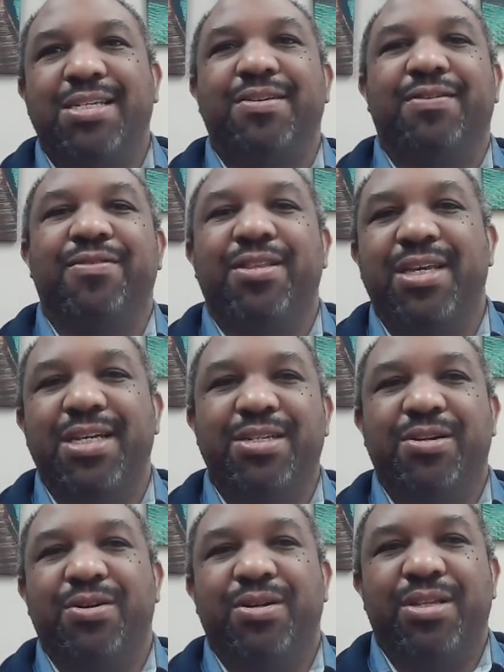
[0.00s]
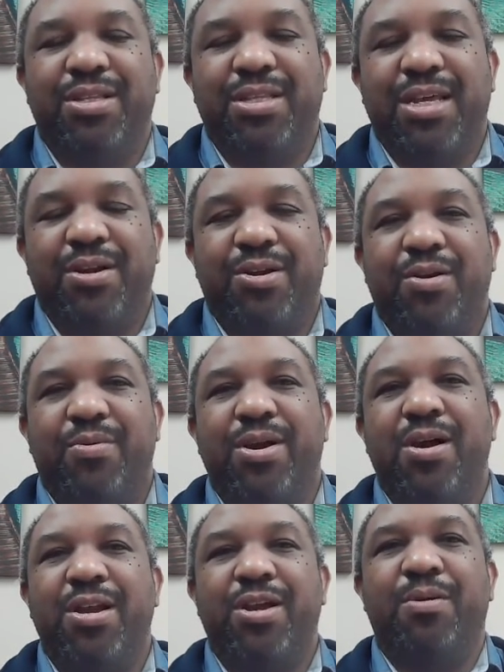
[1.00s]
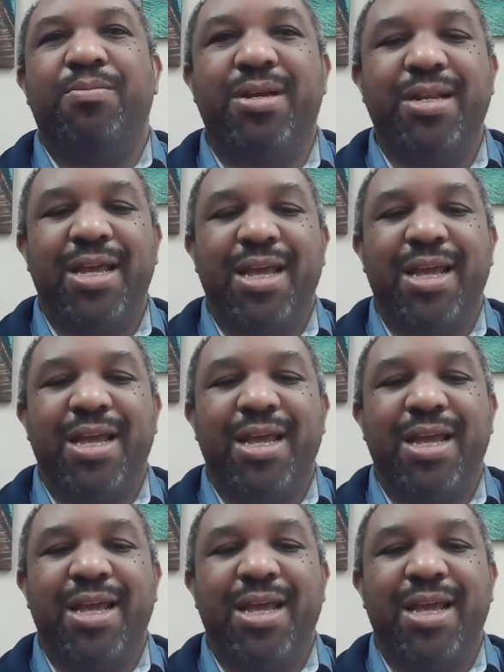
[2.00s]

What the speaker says: of different things that are going on here, but